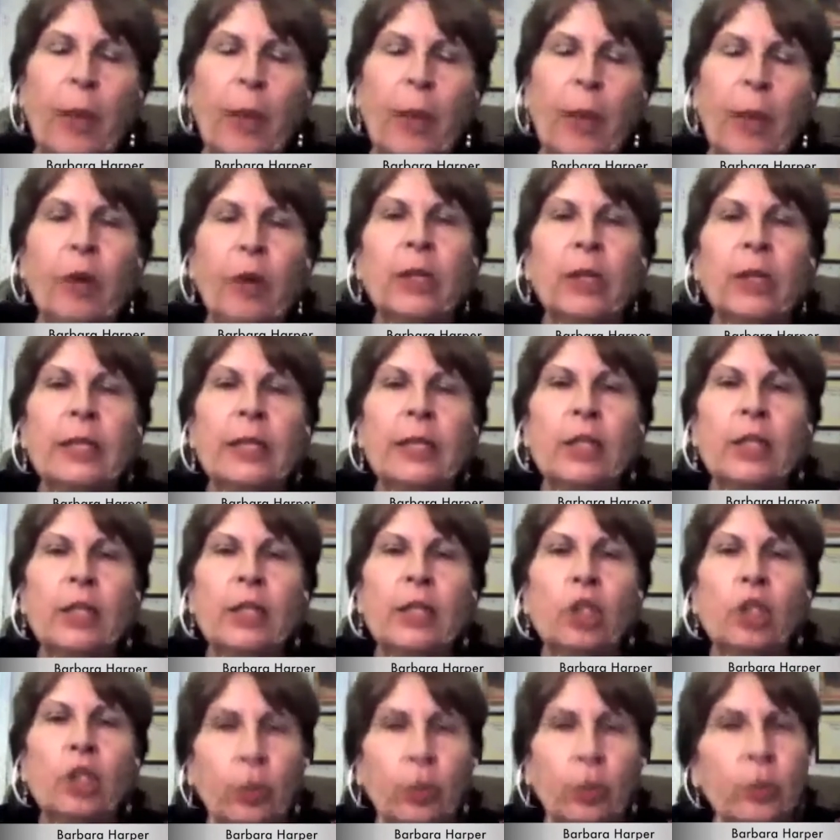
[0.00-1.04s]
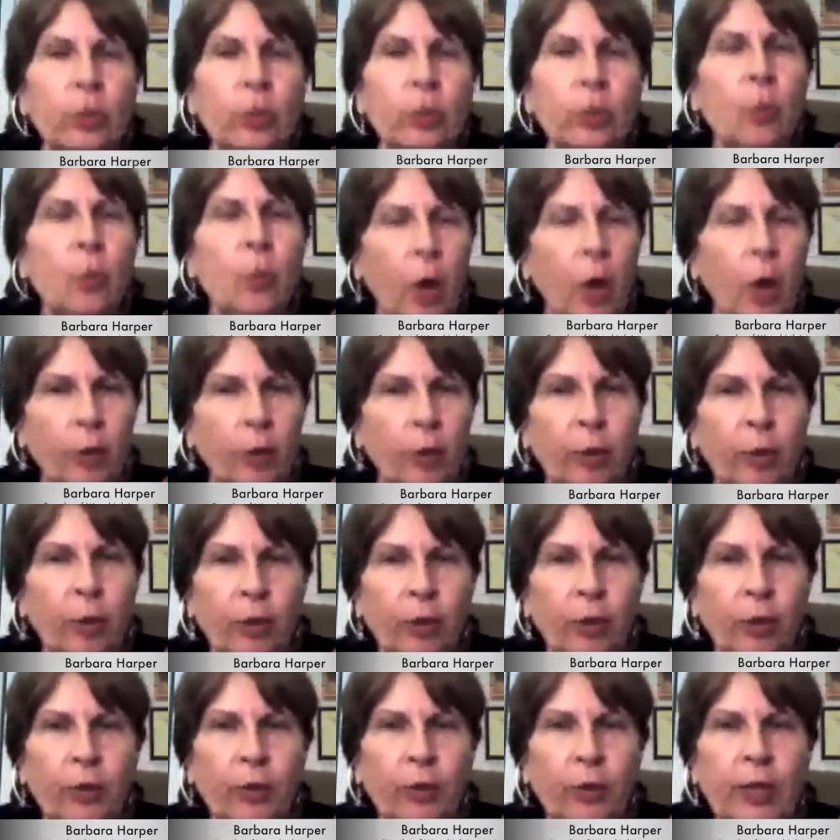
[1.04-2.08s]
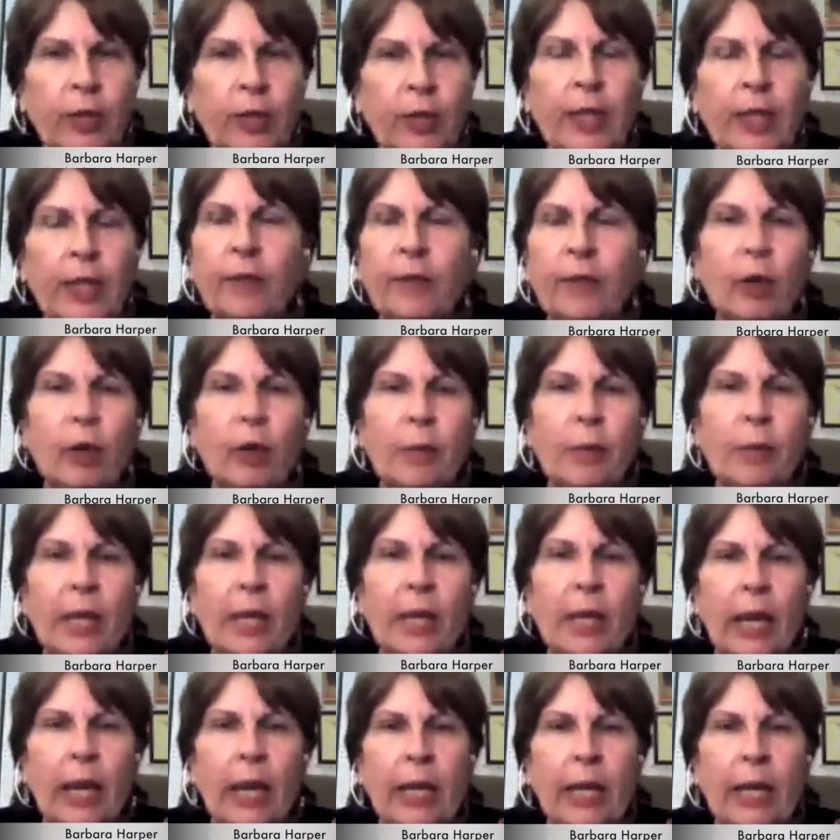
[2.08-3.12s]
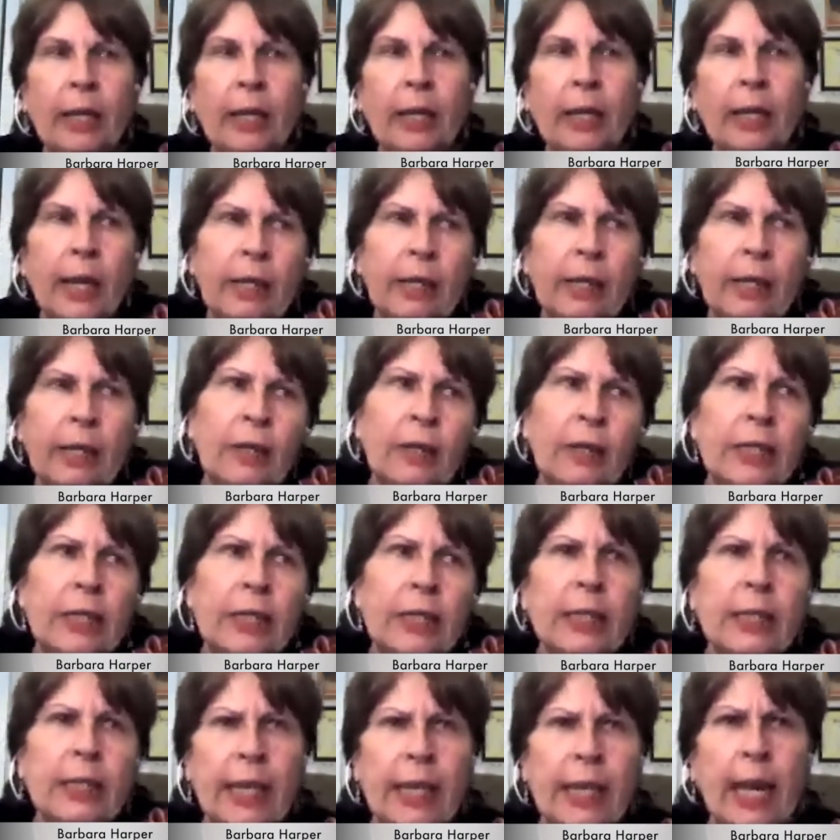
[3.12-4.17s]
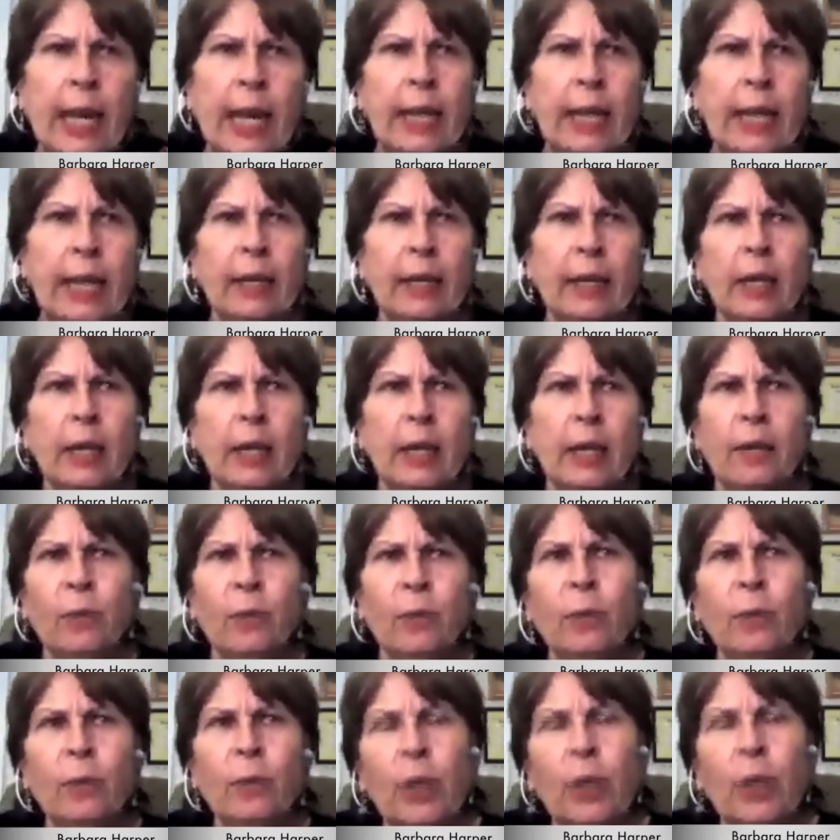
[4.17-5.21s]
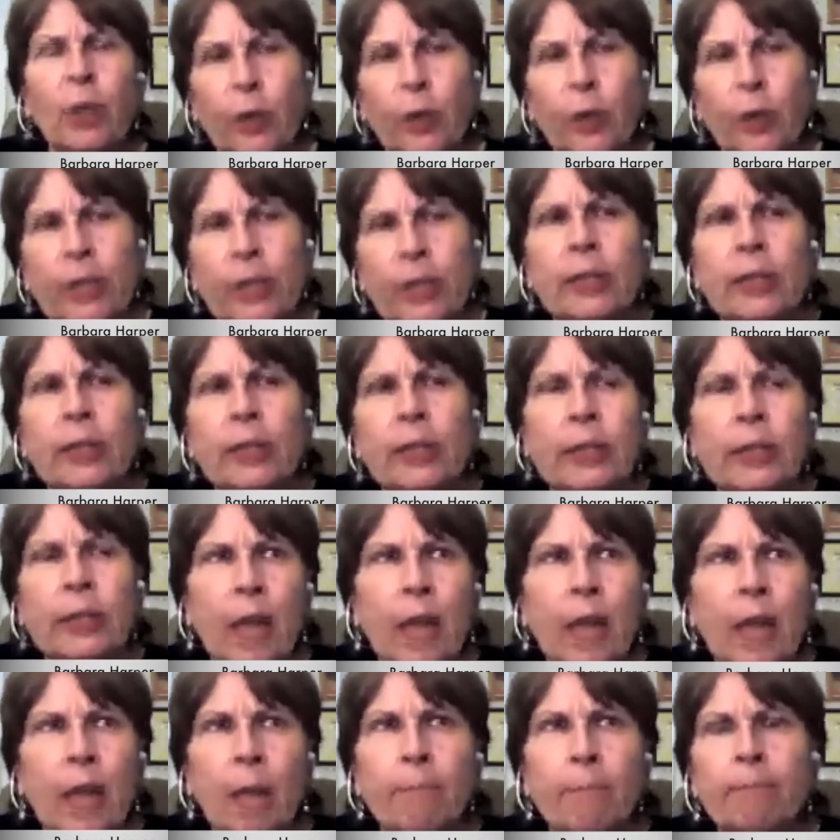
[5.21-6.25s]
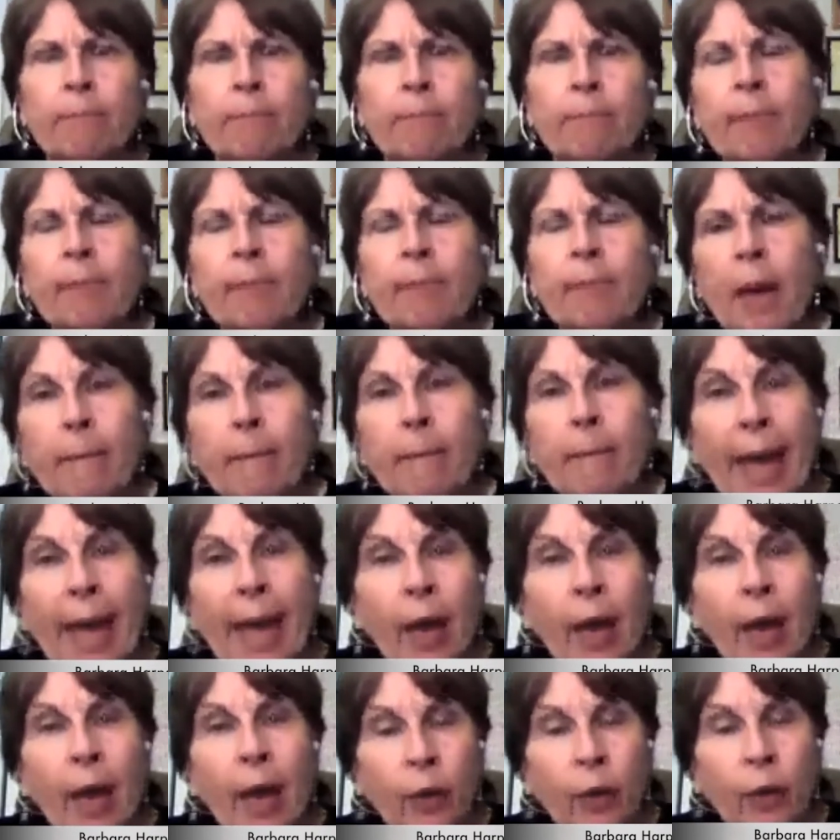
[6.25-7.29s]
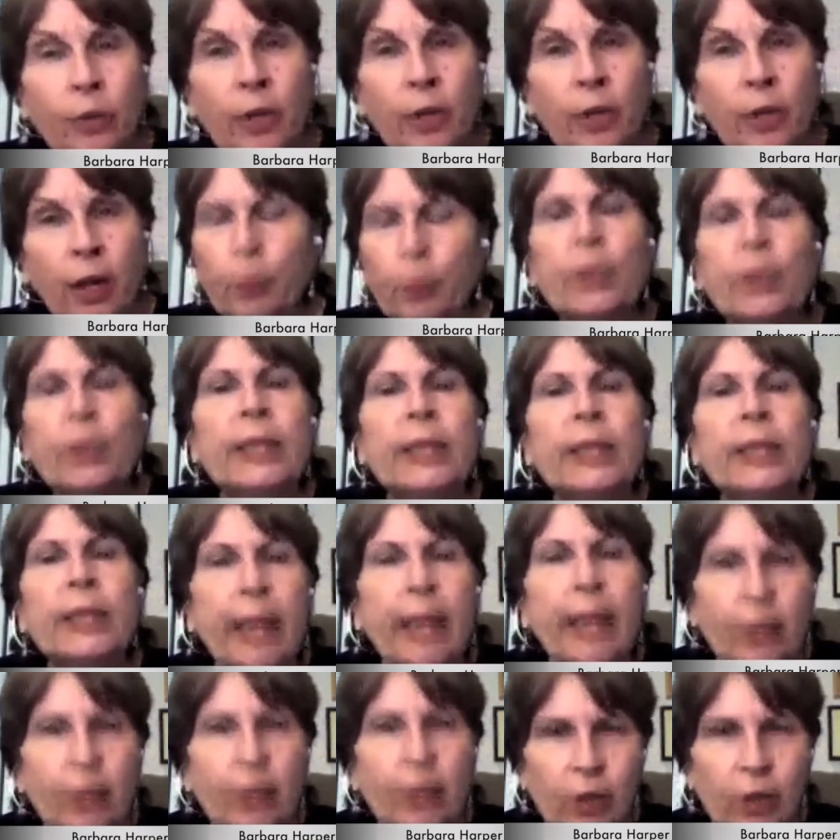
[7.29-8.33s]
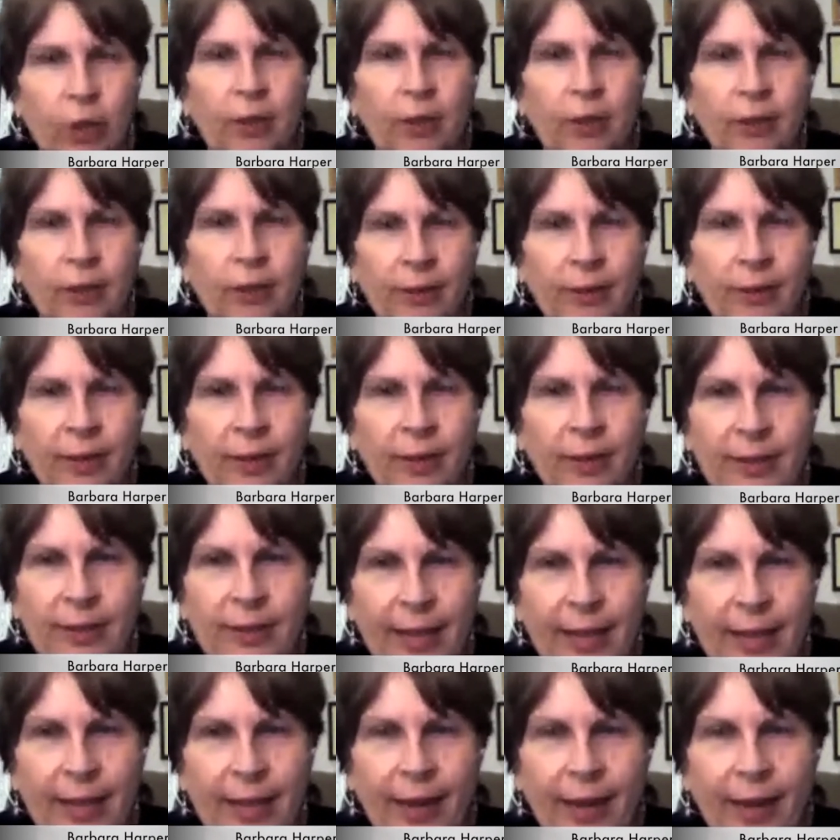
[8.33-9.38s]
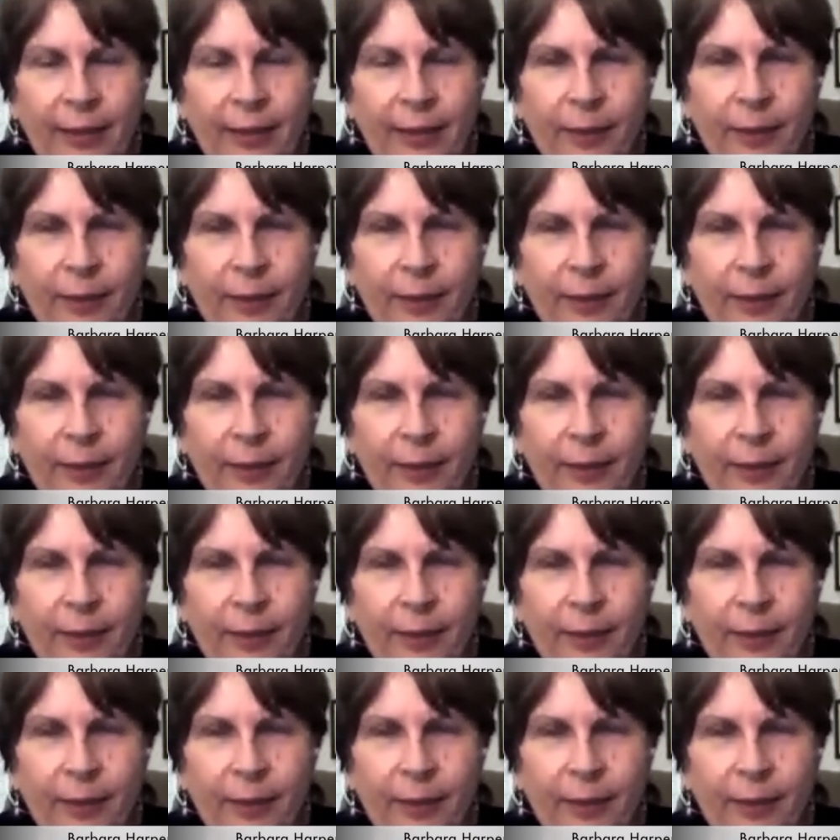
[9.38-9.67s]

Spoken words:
the parents that chose water birth in the very beginning, and even today, there is some amount of pre-selection, let's say.